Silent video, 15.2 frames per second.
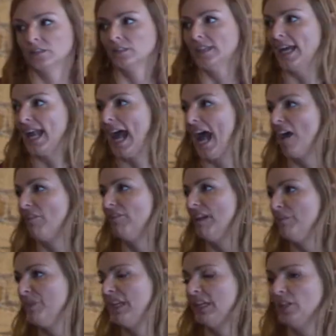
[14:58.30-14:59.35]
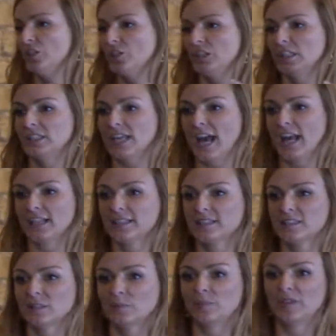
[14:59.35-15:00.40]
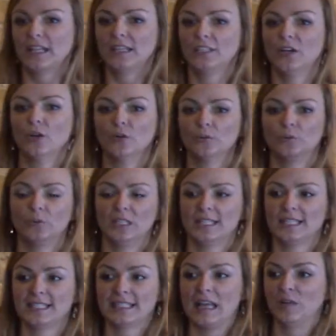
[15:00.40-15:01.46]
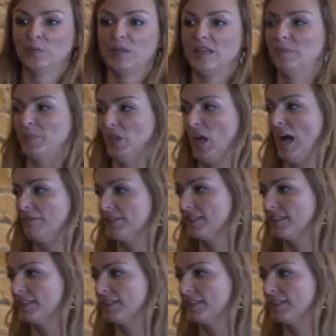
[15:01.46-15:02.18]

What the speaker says: that have image and text, but that don't really send people off